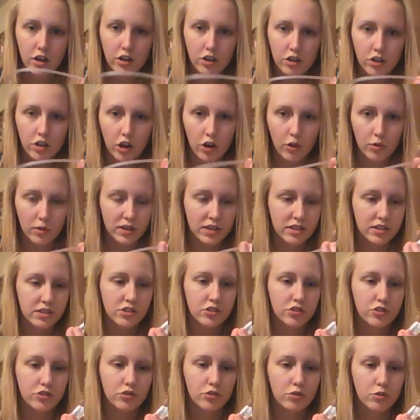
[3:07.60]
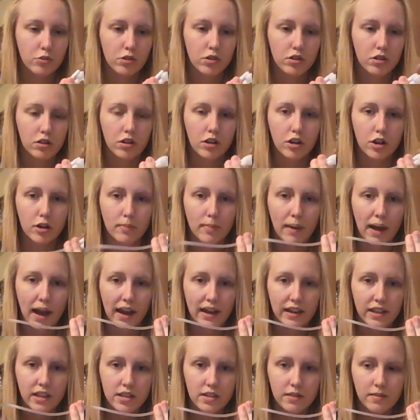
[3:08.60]
go into her
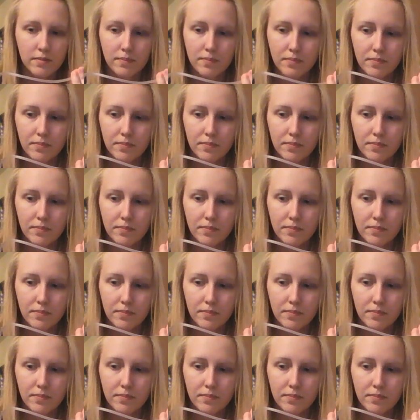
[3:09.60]
body.